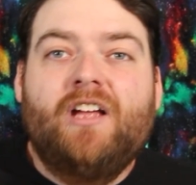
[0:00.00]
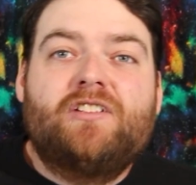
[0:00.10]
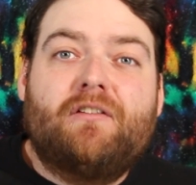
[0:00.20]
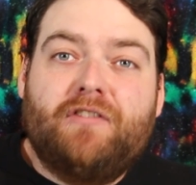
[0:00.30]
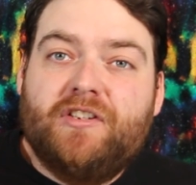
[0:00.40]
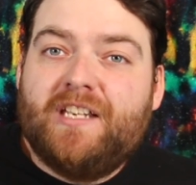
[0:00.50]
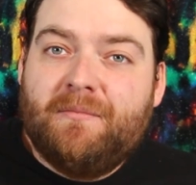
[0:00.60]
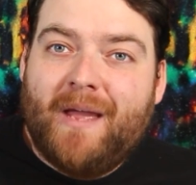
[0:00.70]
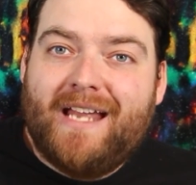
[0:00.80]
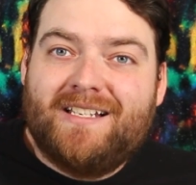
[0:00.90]
So have you
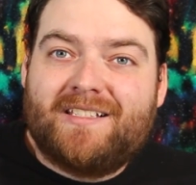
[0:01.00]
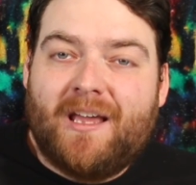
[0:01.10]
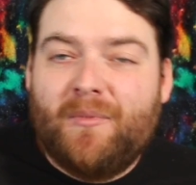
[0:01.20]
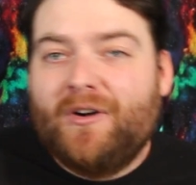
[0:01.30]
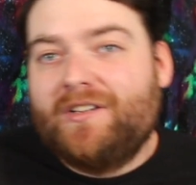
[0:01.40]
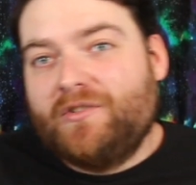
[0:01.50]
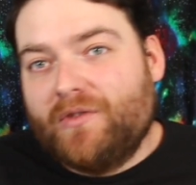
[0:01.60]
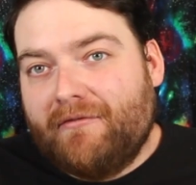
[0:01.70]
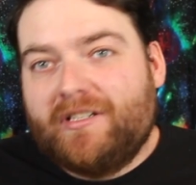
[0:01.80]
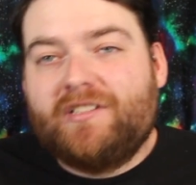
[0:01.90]
seen May, December? Did you
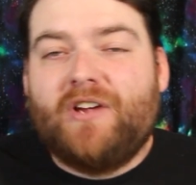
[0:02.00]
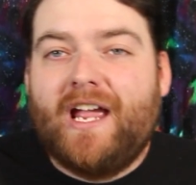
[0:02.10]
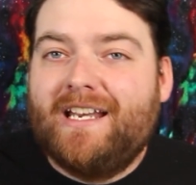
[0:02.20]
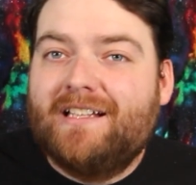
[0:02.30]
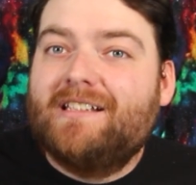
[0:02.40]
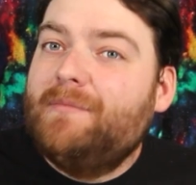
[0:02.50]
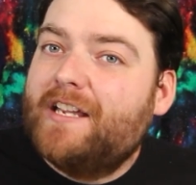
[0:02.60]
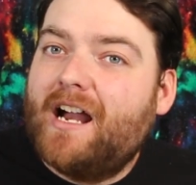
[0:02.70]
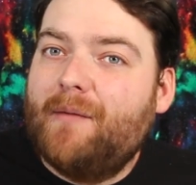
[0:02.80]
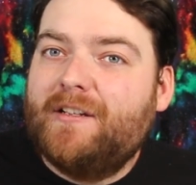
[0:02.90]
love it? Did you hate it? Leave me
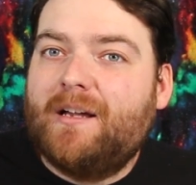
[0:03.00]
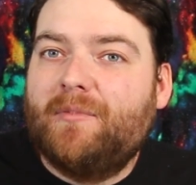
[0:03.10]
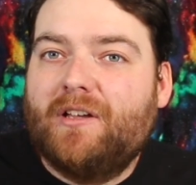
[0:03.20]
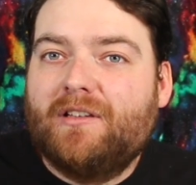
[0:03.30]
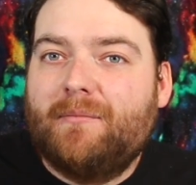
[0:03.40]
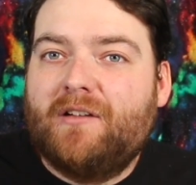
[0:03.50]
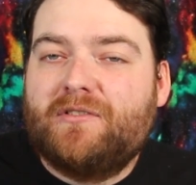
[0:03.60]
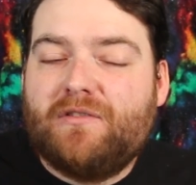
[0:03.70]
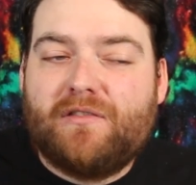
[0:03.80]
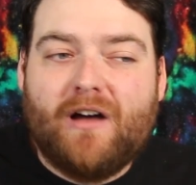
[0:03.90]
a comment down below. Let me know
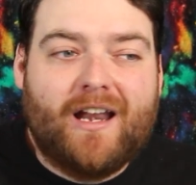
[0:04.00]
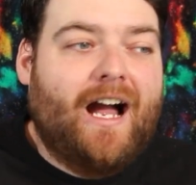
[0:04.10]
what you thought.